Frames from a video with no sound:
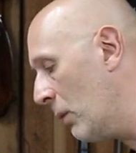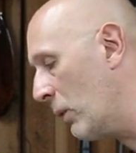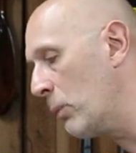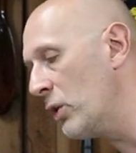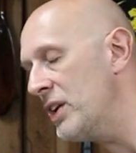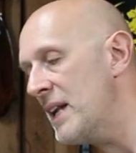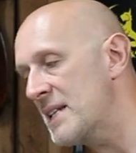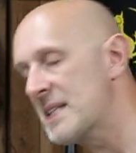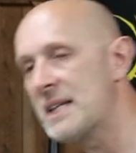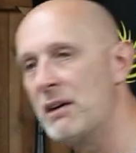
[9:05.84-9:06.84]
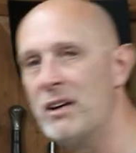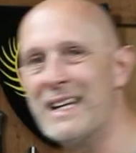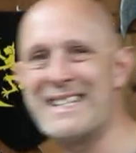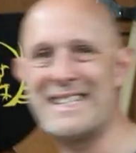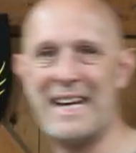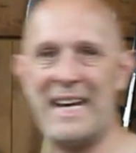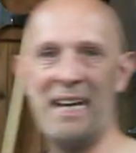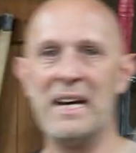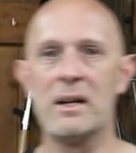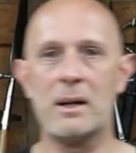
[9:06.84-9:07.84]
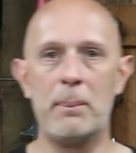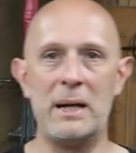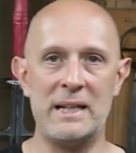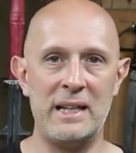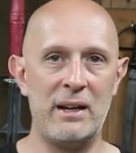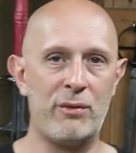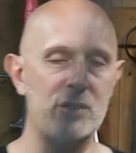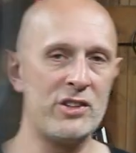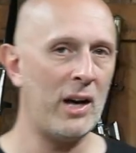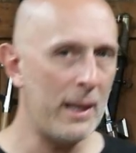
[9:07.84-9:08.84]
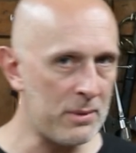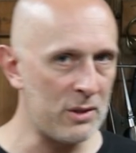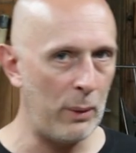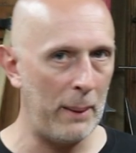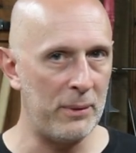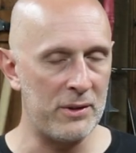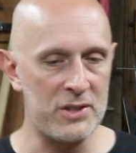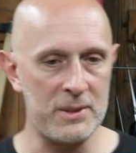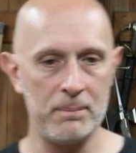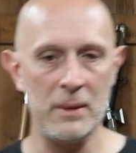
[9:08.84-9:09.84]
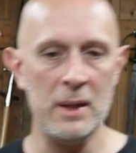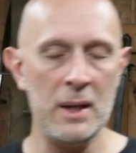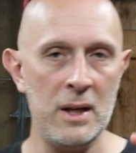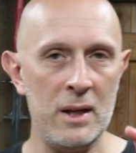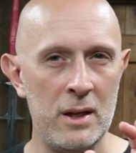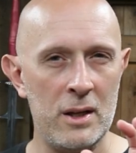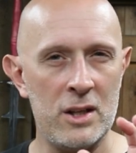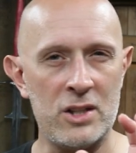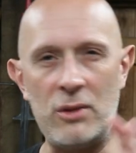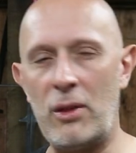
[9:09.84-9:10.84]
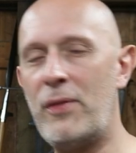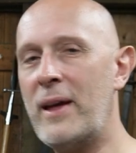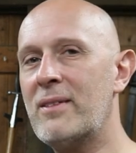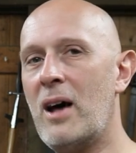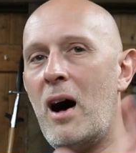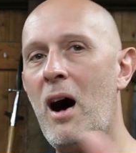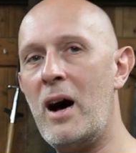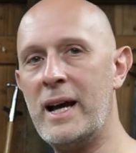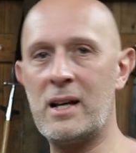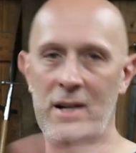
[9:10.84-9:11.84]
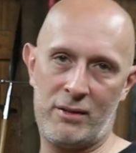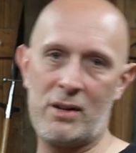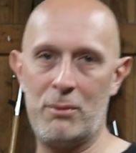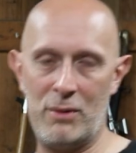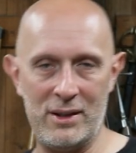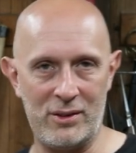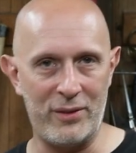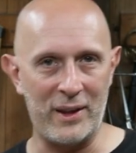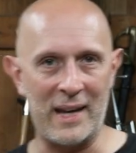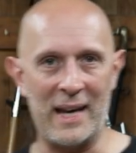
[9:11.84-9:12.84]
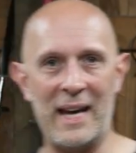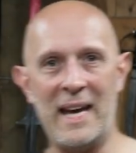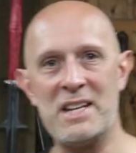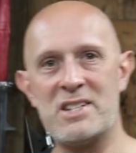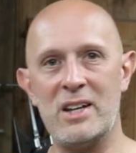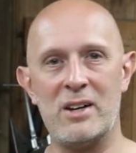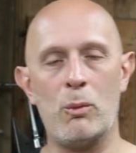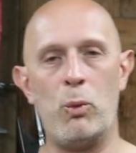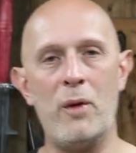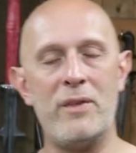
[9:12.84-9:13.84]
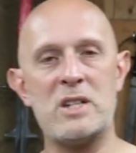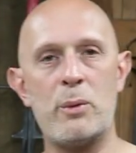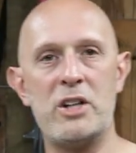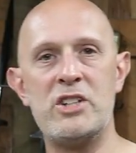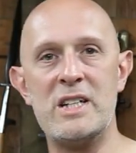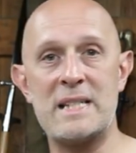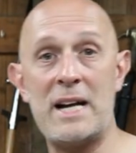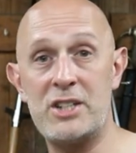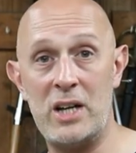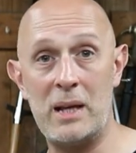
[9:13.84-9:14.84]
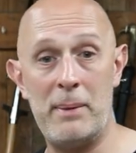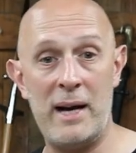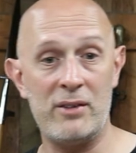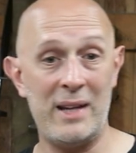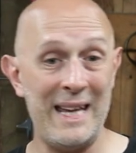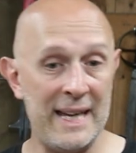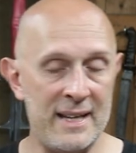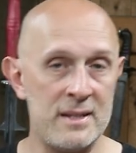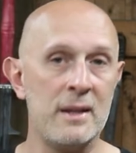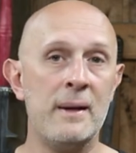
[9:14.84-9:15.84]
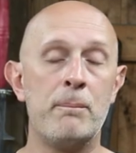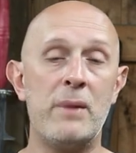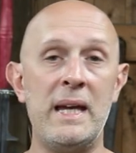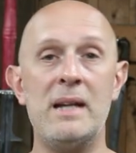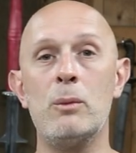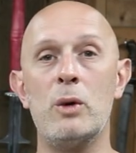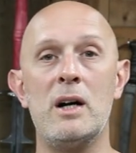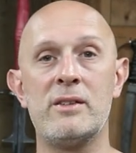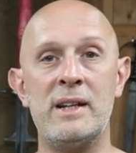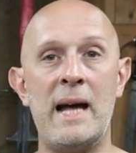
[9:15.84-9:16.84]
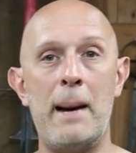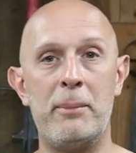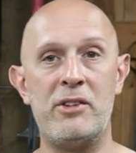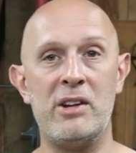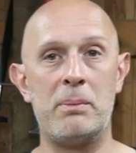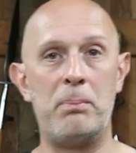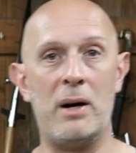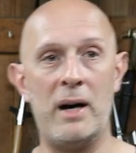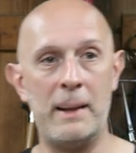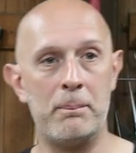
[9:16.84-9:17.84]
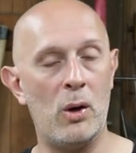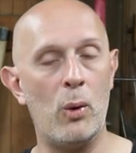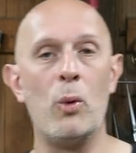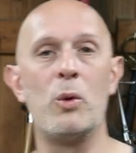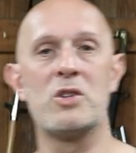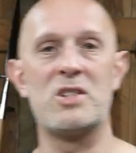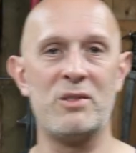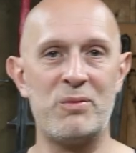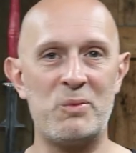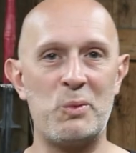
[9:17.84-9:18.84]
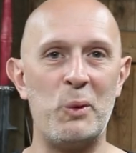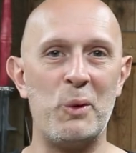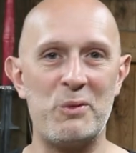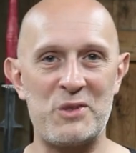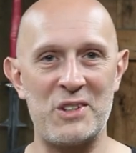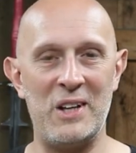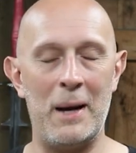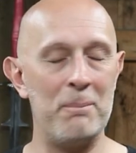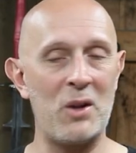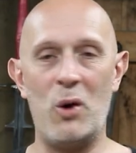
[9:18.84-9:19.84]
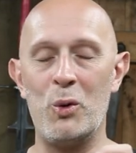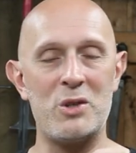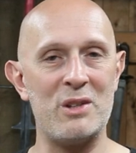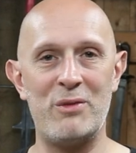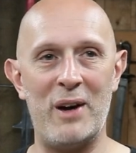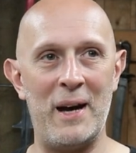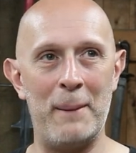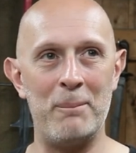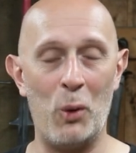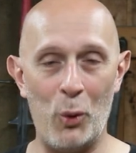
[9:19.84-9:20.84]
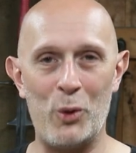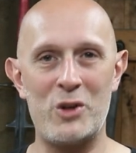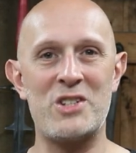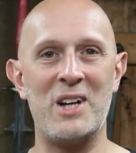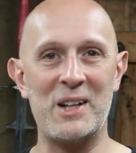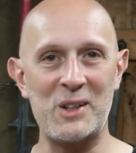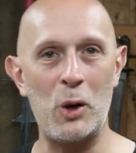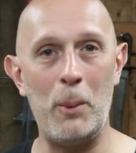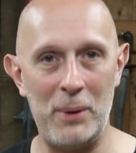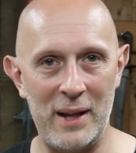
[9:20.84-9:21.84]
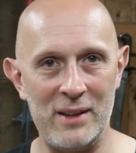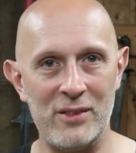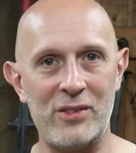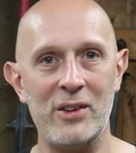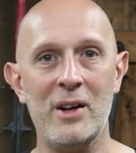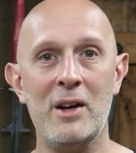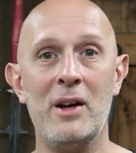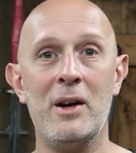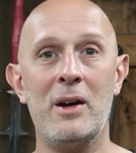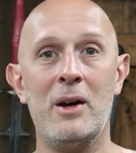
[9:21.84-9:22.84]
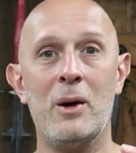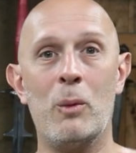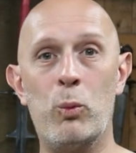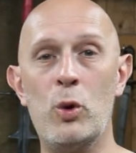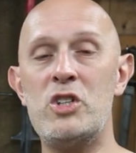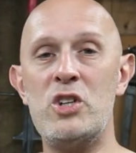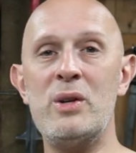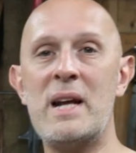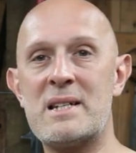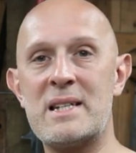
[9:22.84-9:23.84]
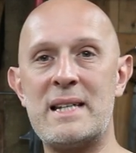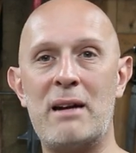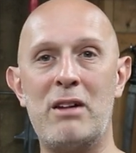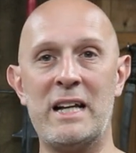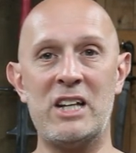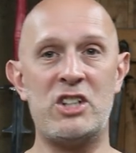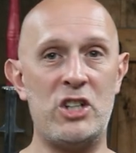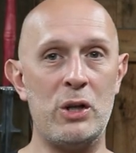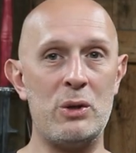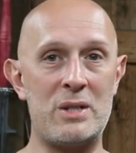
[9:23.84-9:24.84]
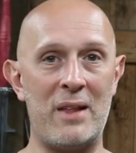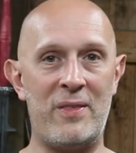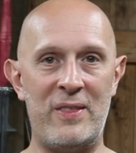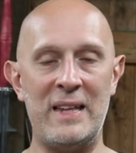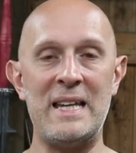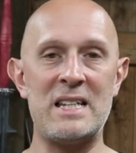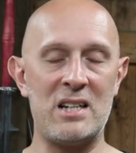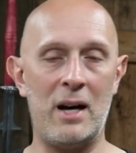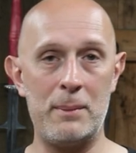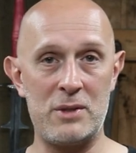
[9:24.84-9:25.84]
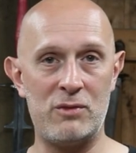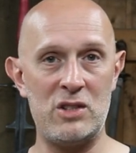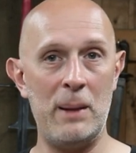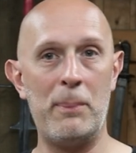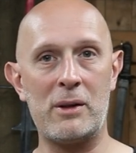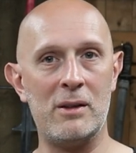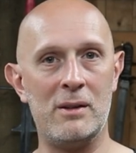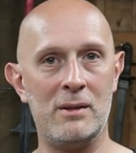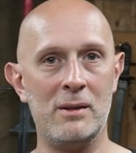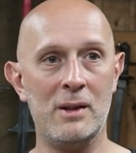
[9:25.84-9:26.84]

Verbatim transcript: we wouldn't necessarily see completely different types of weapons. So the thing that I kind of come around to thinking is that what this question is actually about is in a world inhabited by hordes of dwarves, um, hordes of um, orcs and goblins, would you necessarily choose these types of typical